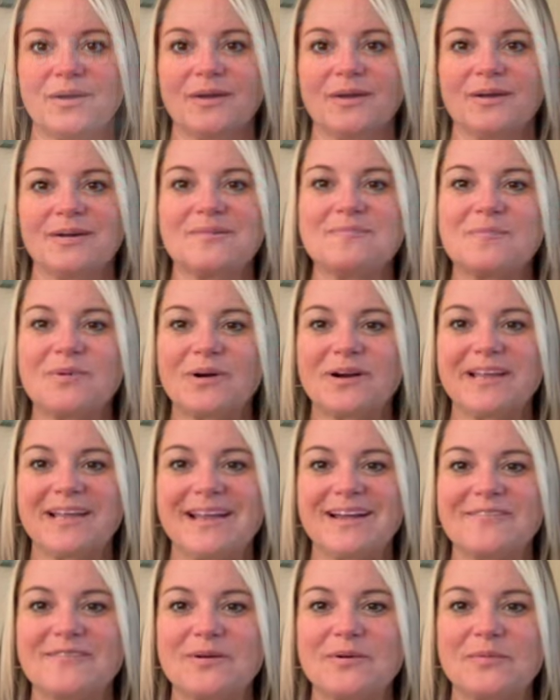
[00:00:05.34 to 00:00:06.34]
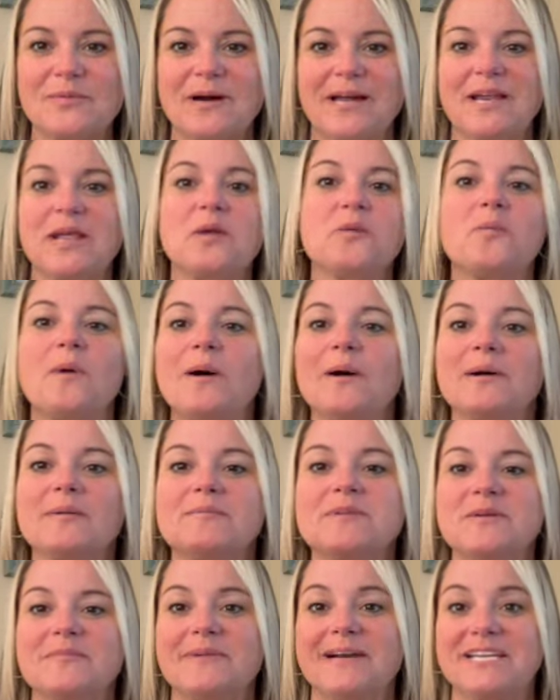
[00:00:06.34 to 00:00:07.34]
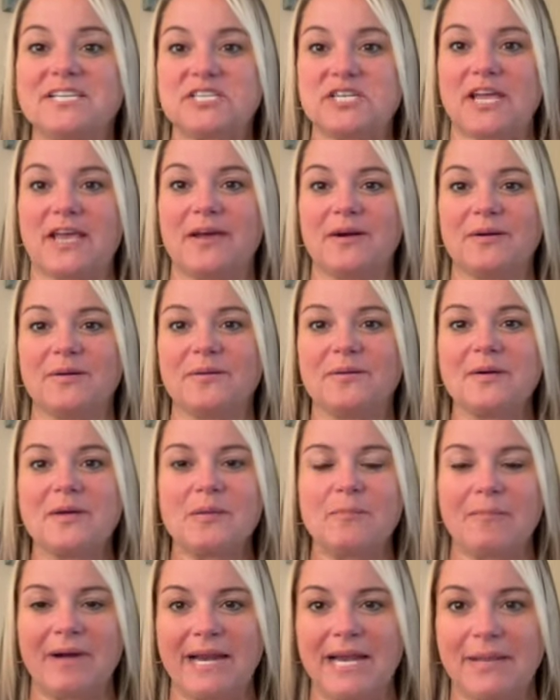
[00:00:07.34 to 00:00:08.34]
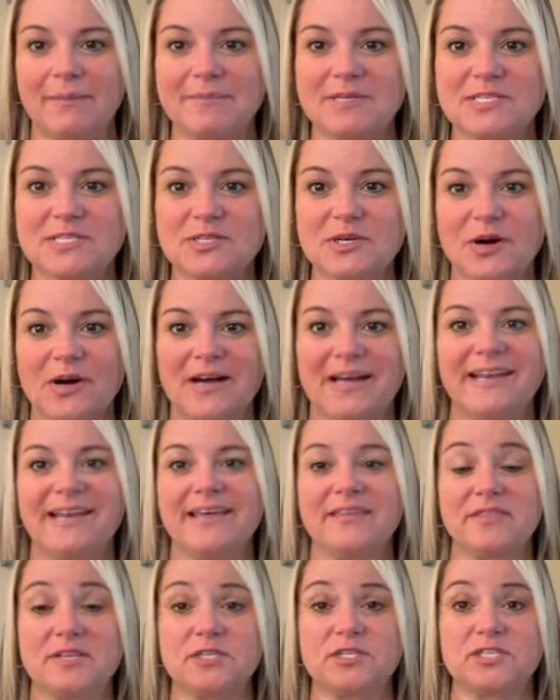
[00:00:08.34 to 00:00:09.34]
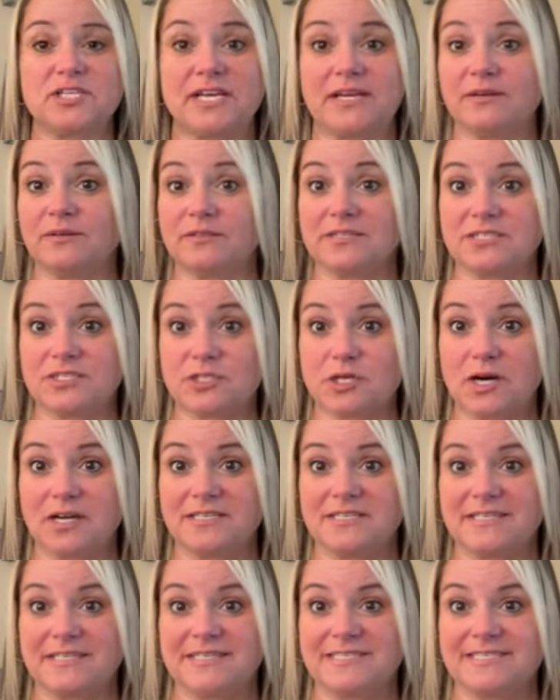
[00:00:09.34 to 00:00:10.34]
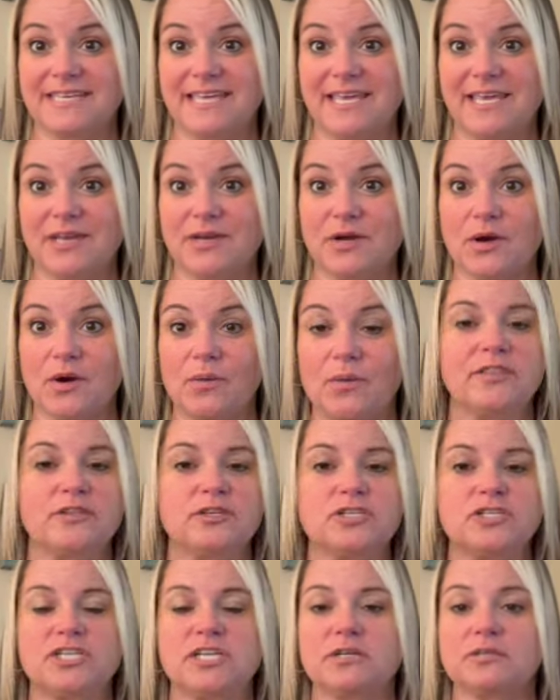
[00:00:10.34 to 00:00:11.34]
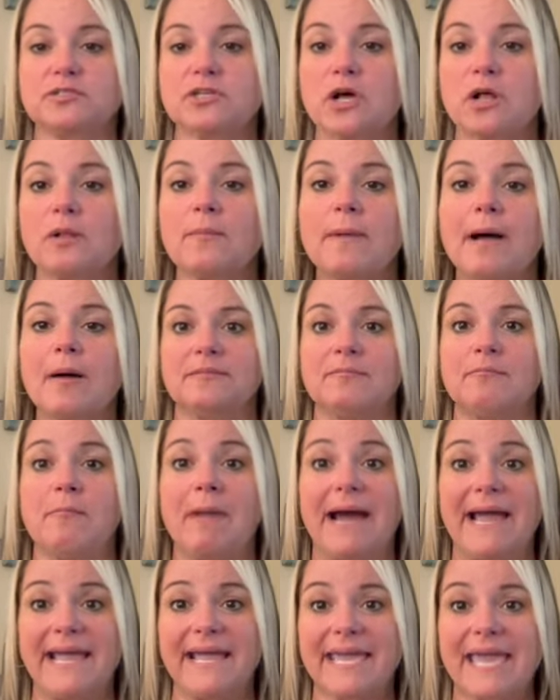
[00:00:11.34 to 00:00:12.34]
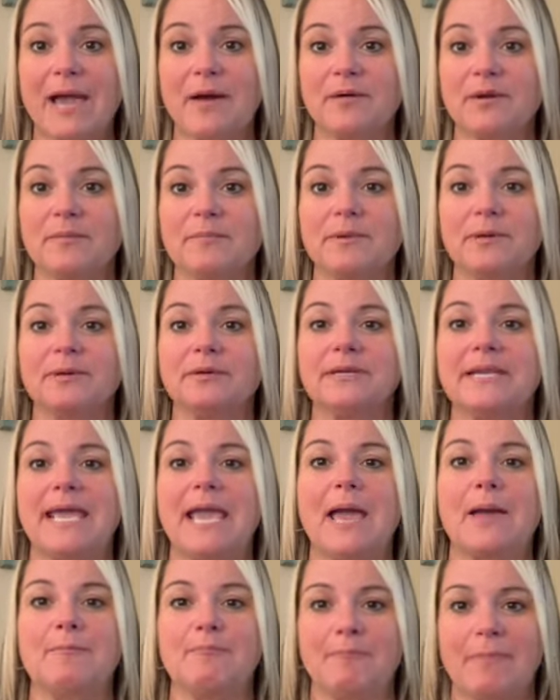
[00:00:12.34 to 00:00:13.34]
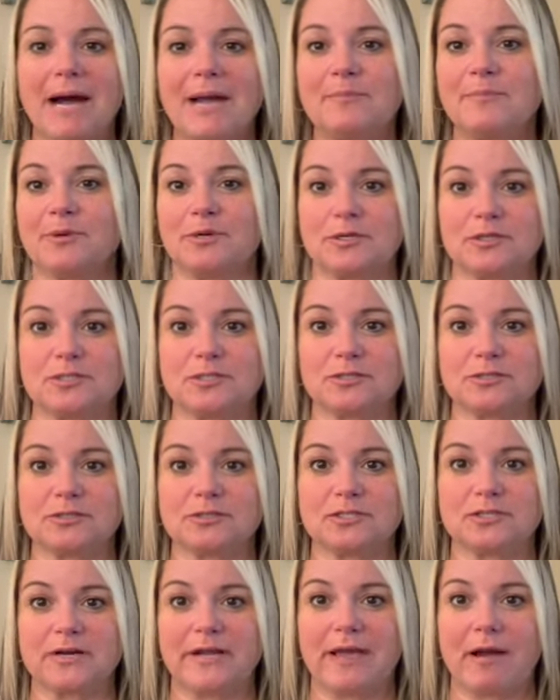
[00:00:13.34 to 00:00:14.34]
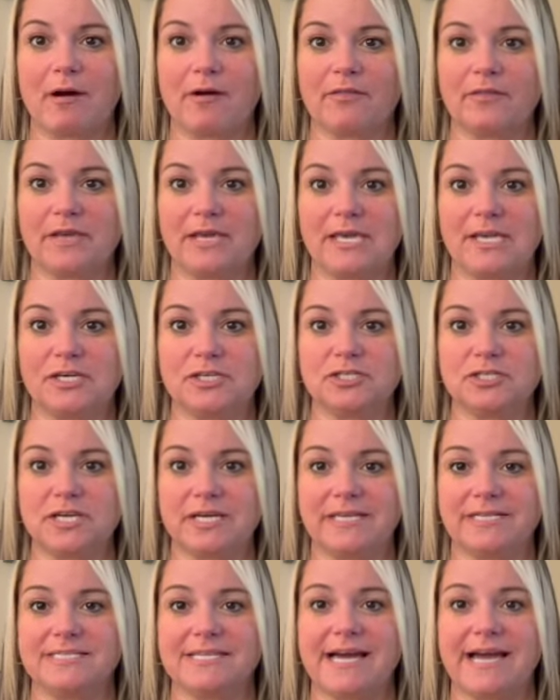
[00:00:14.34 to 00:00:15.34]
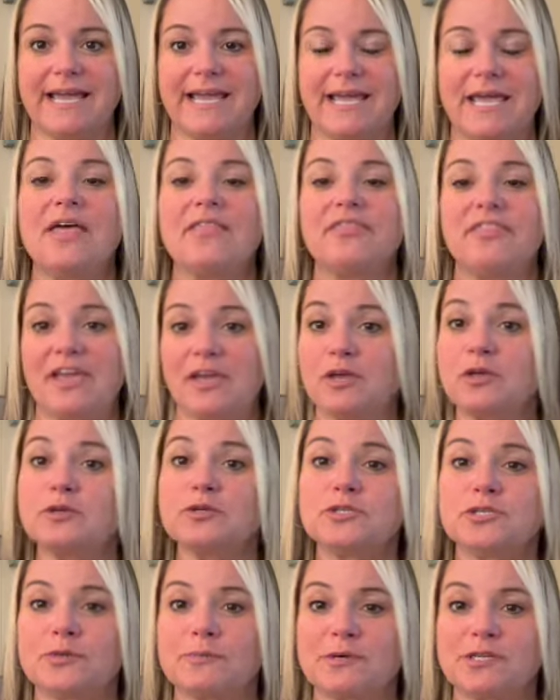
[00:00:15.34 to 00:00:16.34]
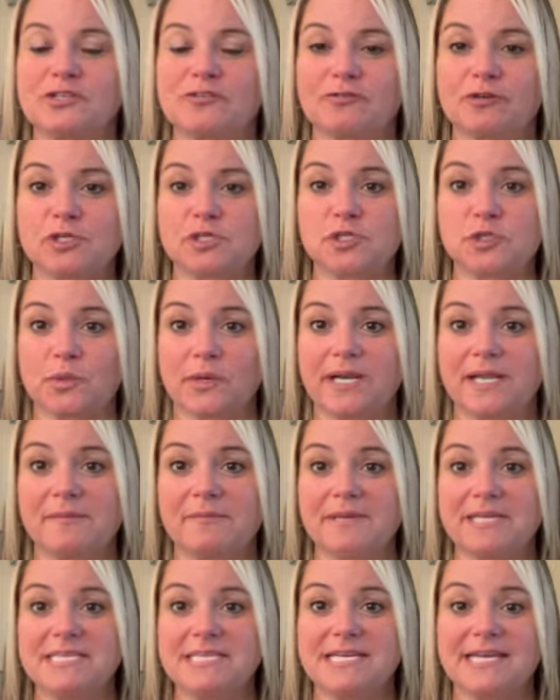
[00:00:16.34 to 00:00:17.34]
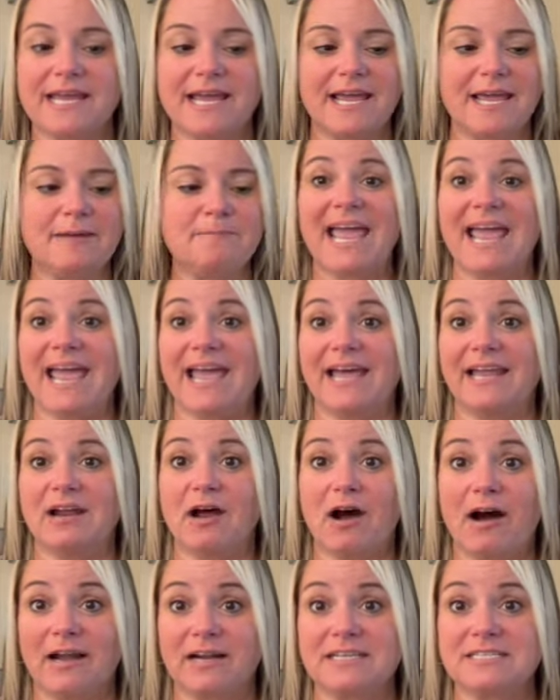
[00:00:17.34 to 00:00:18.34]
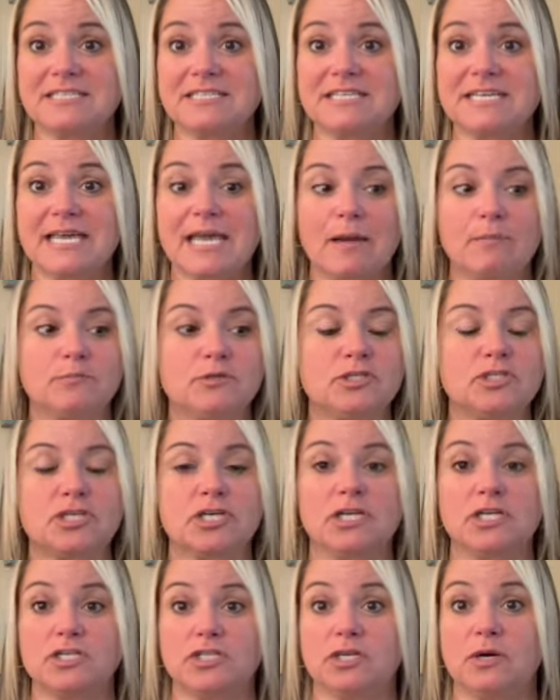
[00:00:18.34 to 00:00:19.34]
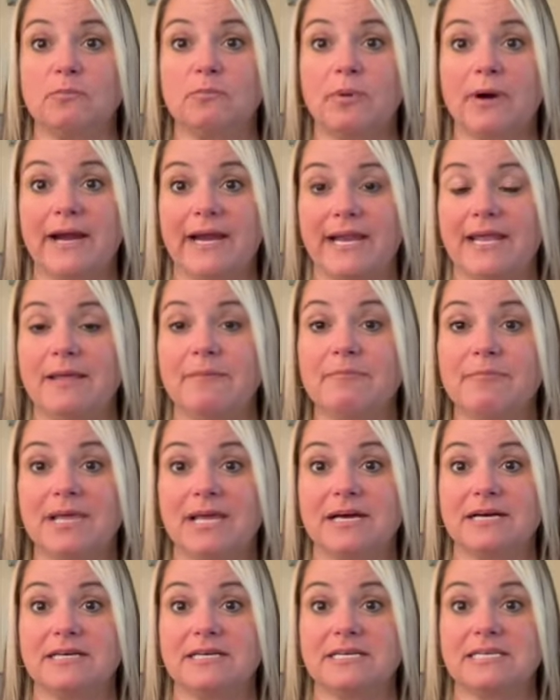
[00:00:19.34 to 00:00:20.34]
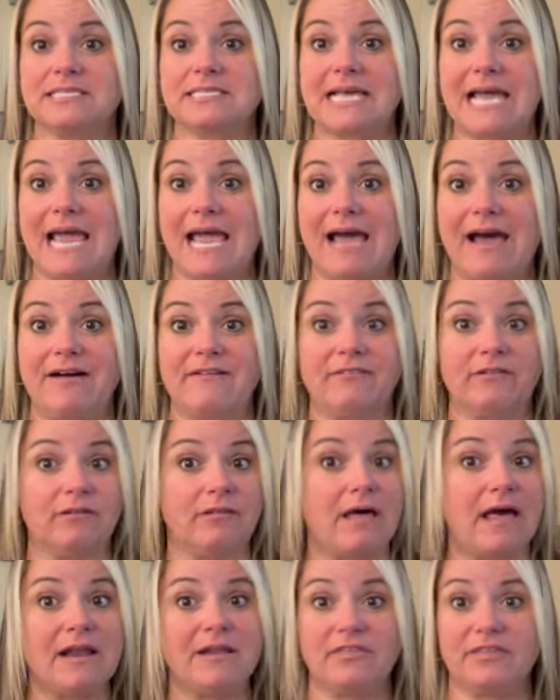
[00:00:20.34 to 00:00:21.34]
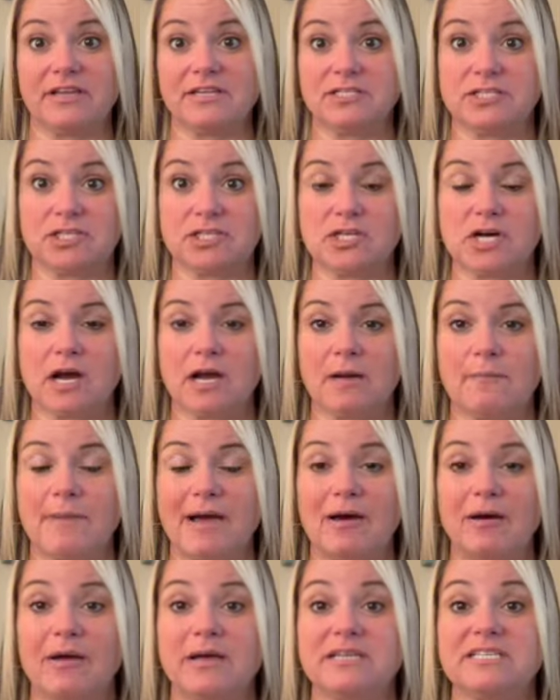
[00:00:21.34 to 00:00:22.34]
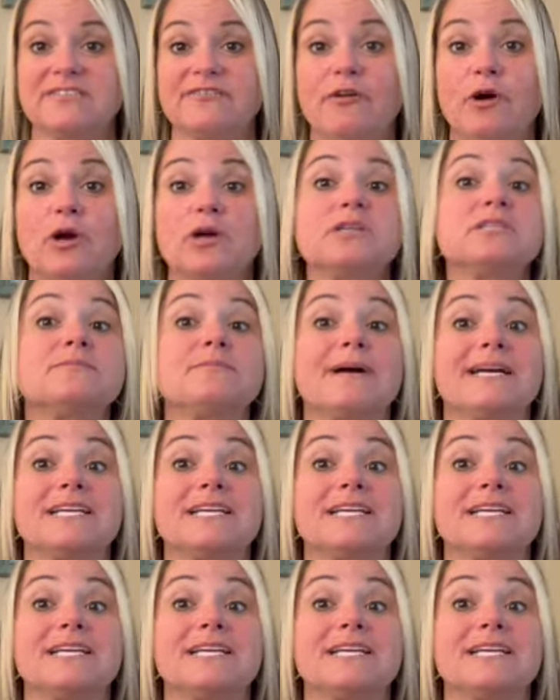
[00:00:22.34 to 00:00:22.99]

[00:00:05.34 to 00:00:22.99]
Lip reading: Good morning, everyone, and welcome to my channel. My name is Dawn, and this channel is Dawn Does Keto. This channel is all about my accountability and my personal journey on the ketogenic diet. Thank you so much for joining me today. And honestly, I'm just going to jump right in because I have a lot of things to talk about as far as my